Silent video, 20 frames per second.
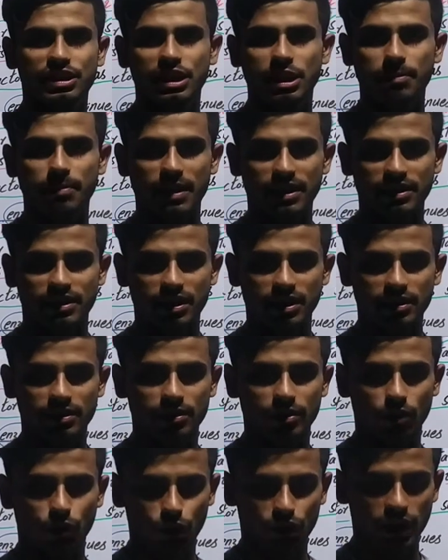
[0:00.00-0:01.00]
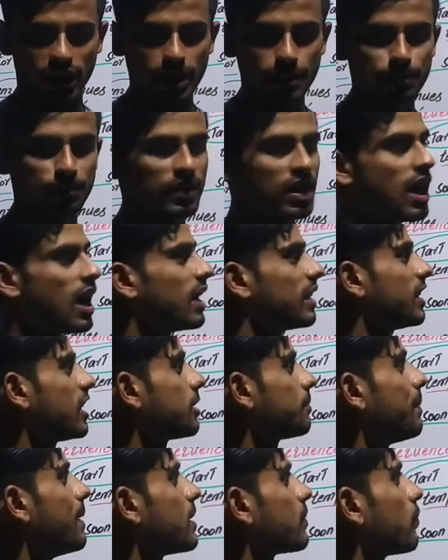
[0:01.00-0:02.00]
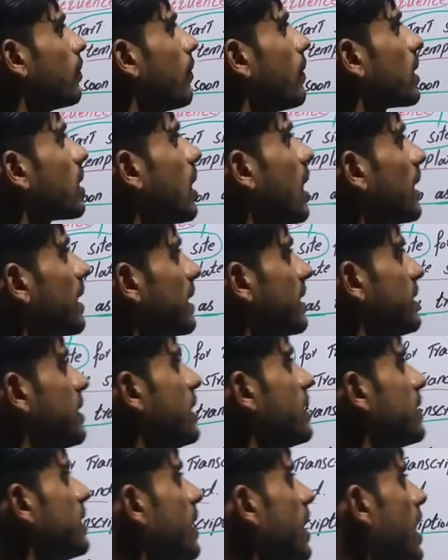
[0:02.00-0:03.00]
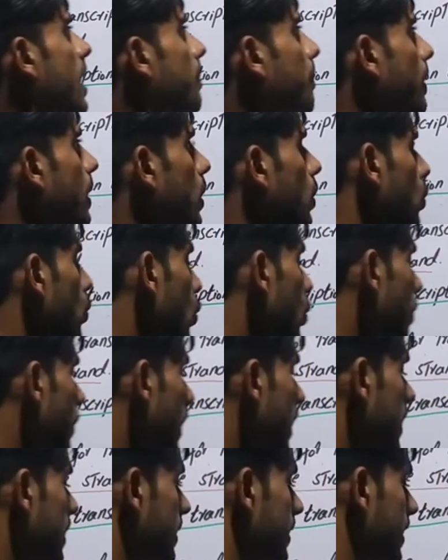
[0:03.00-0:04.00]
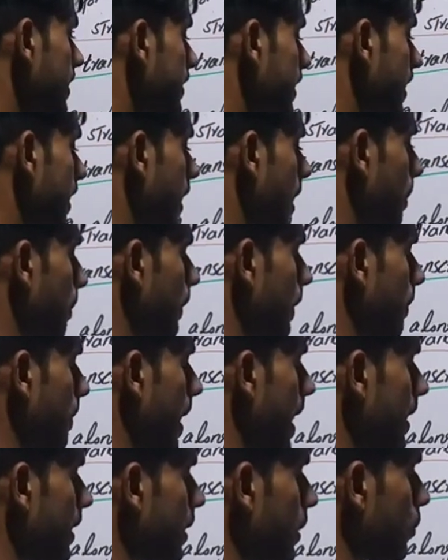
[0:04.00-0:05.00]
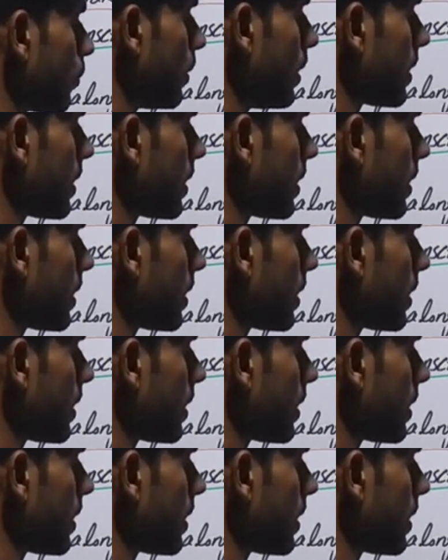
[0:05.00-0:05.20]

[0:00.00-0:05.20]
C bases okay on this base we were called a GC hairpin loop these are complementary to